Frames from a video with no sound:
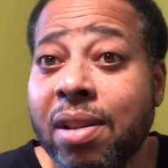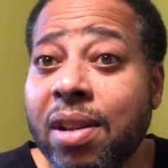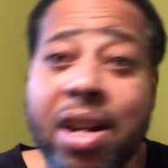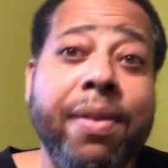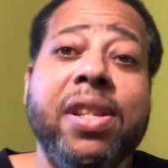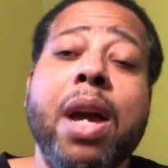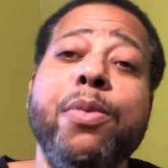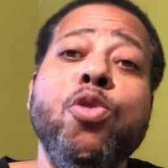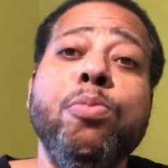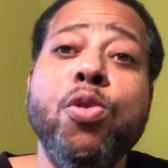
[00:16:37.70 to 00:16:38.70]
And every time
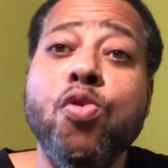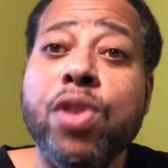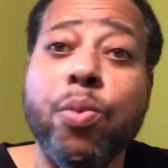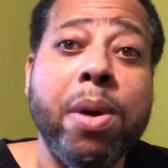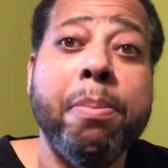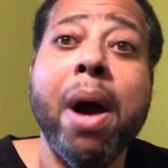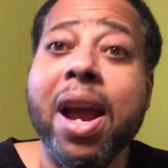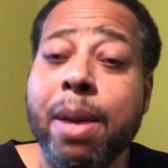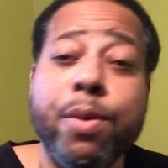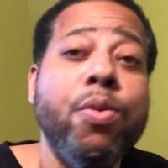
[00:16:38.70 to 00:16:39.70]
you moved or went by
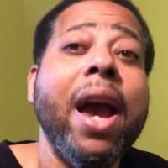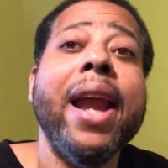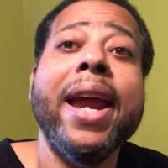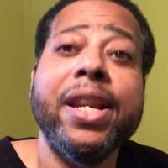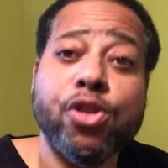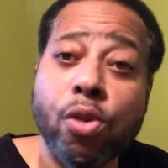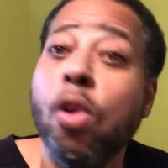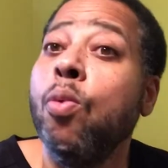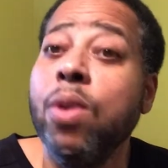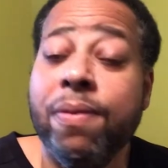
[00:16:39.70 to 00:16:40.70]
him, you got a
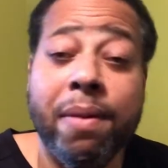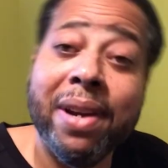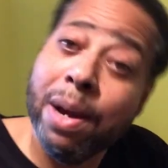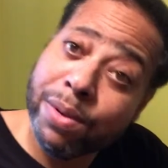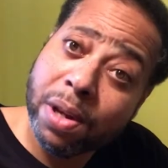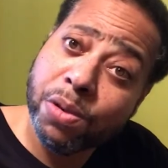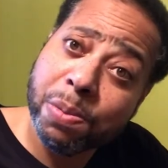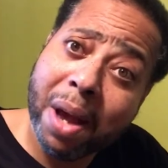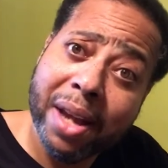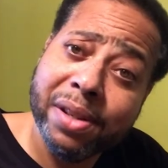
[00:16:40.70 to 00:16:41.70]
strong whiff of it. And that was Old
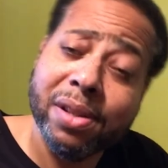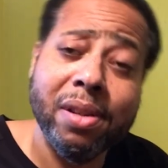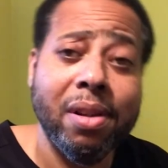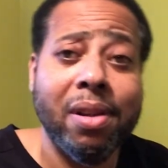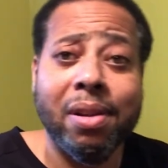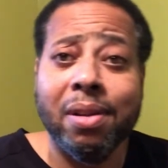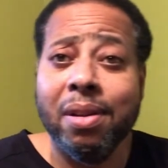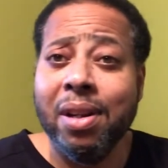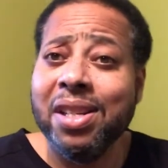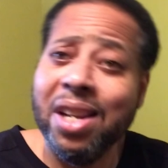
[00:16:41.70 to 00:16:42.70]
Spice.
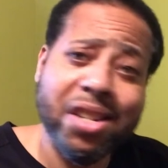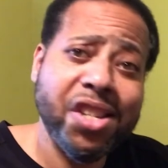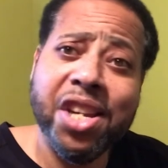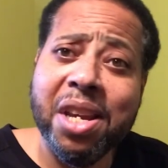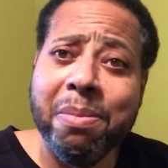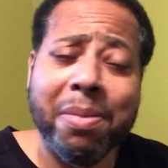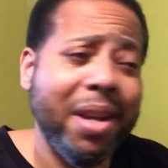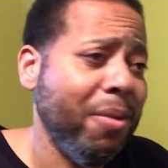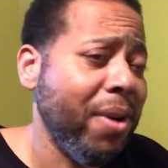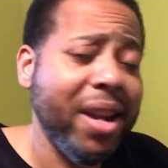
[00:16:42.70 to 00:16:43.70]
It's cheap,
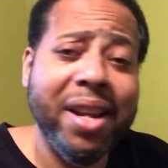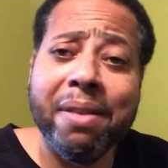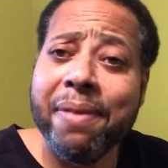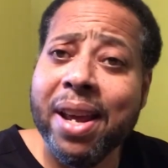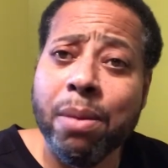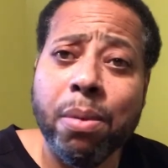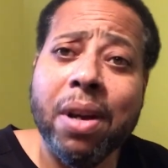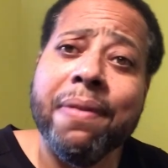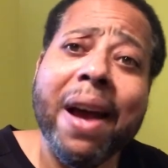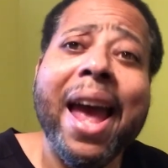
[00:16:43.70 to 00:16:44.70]
readily available.
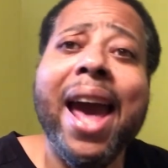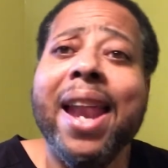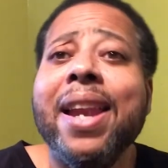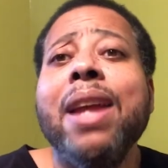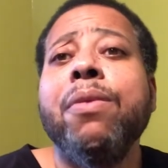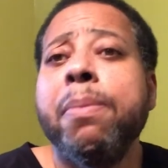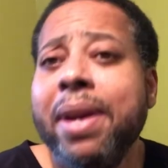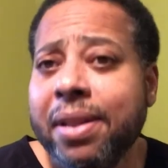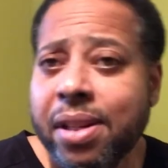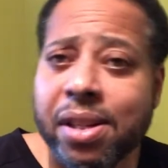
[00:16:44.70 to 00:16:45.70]
If I had it, it would
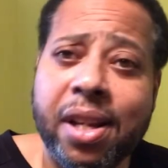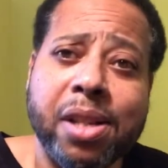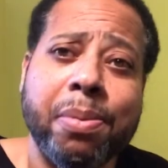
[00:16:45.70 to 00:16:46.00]
make this list.